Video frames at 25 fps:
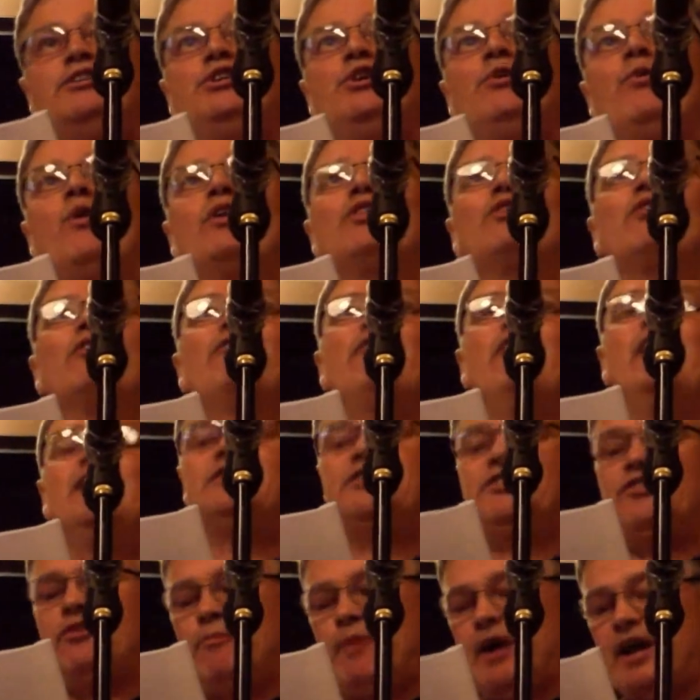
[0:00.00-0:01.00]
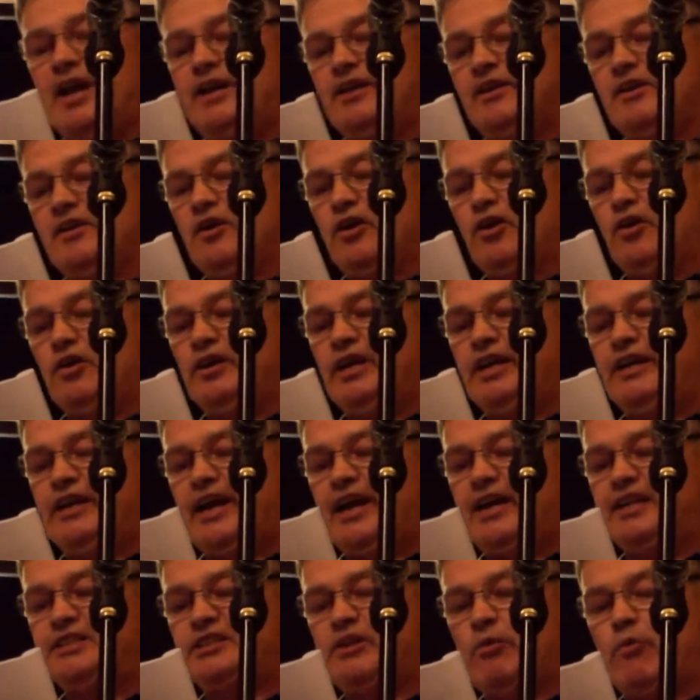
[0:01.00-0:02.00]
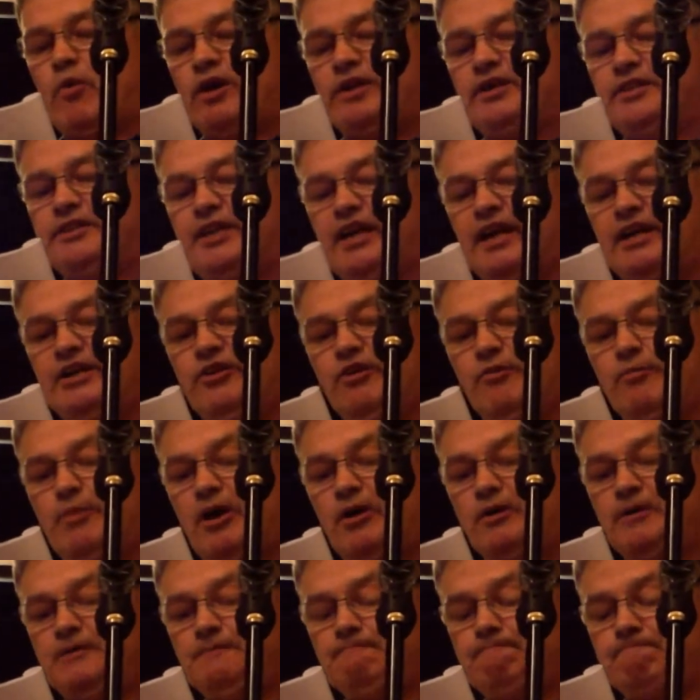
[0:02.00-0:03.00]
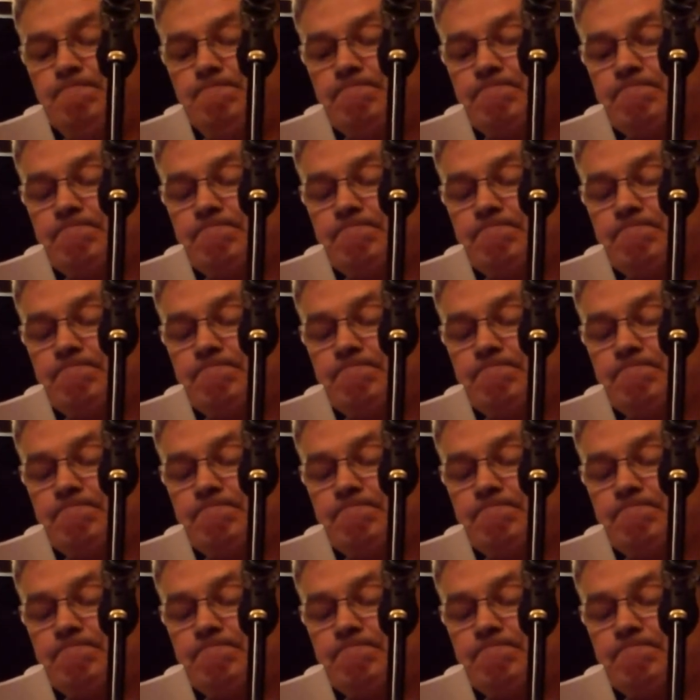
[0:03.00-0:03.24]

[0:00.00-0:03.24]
Two other events from my early days I want to tell you about.